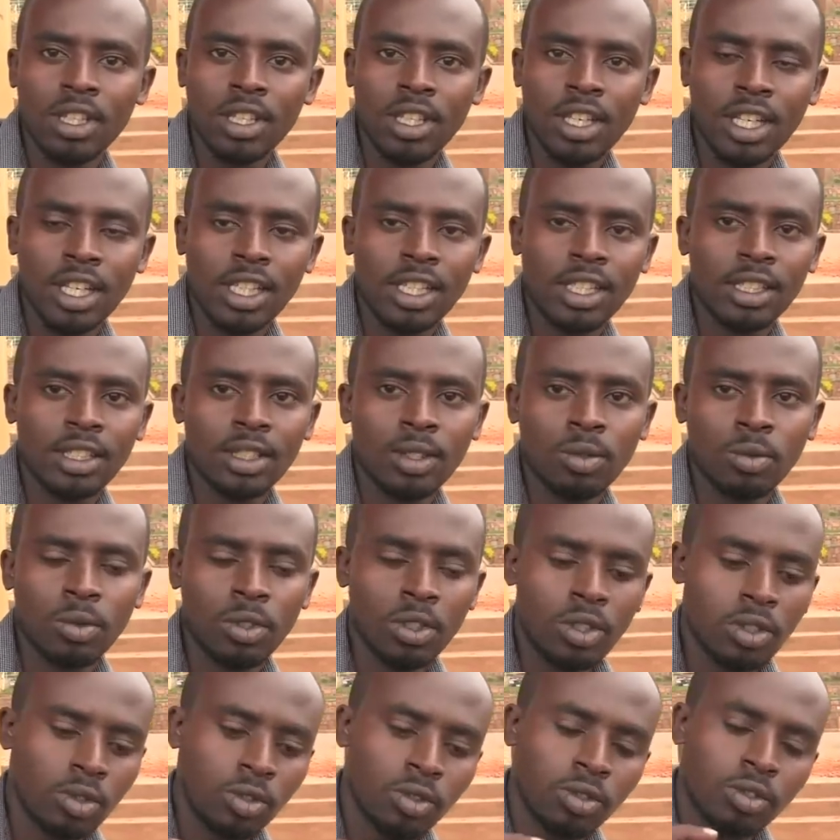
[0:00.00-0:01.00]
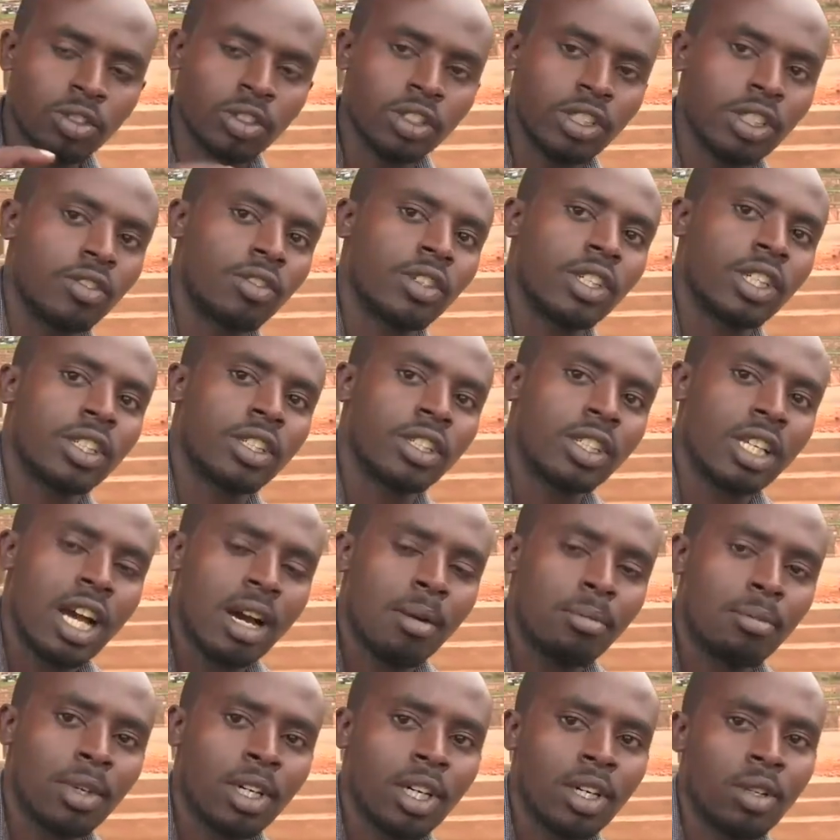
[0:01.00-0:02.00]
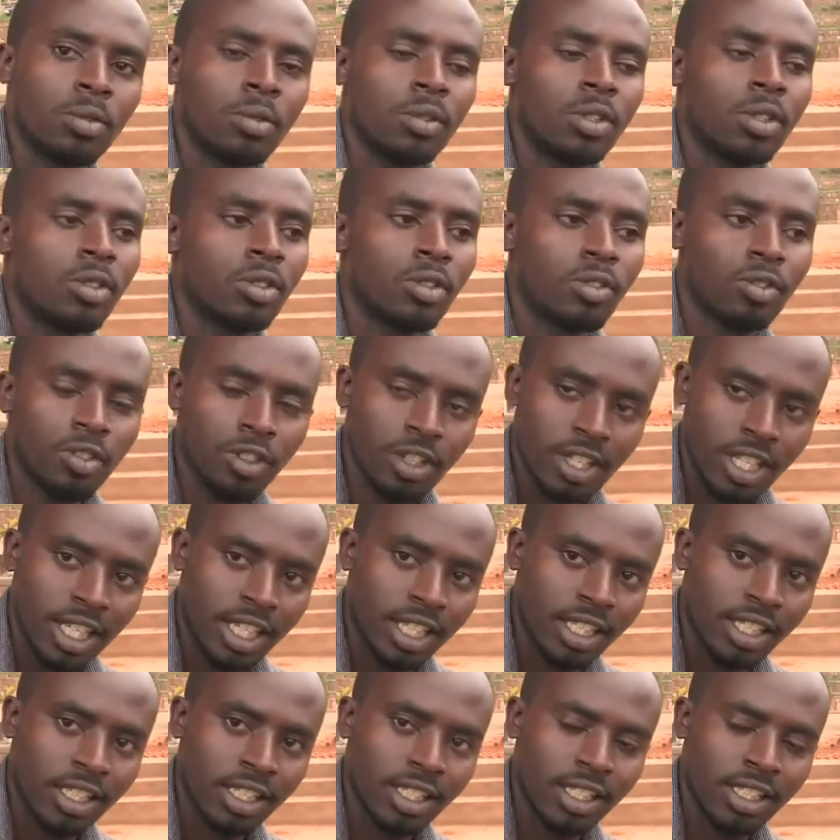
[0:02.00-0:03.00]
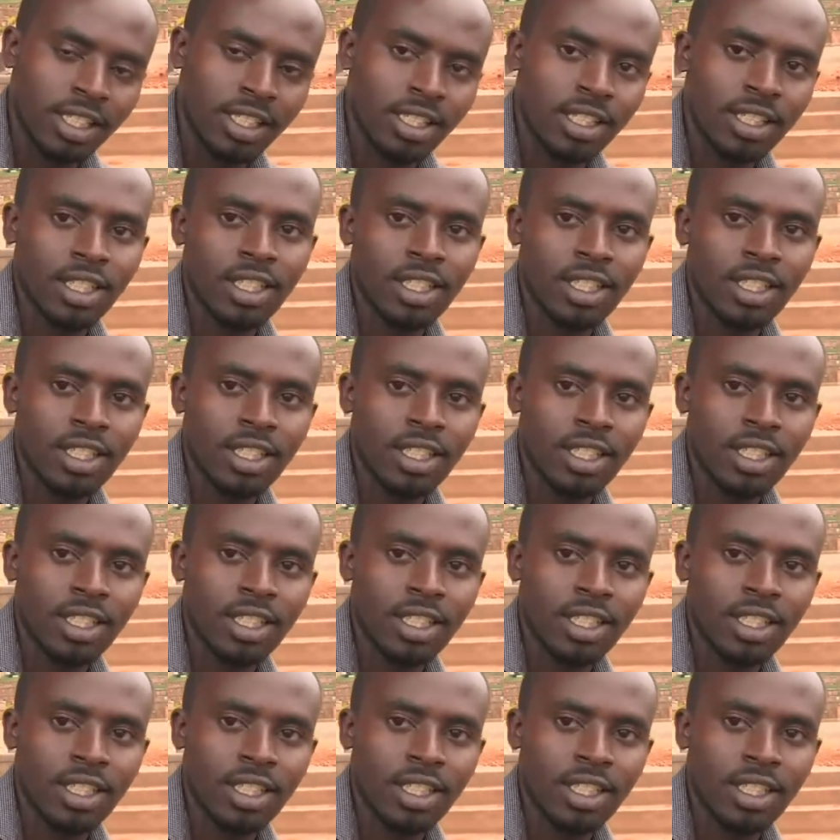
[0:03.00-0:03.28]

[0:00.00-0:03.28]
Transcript: Then we look to the reg number. We look for the kid.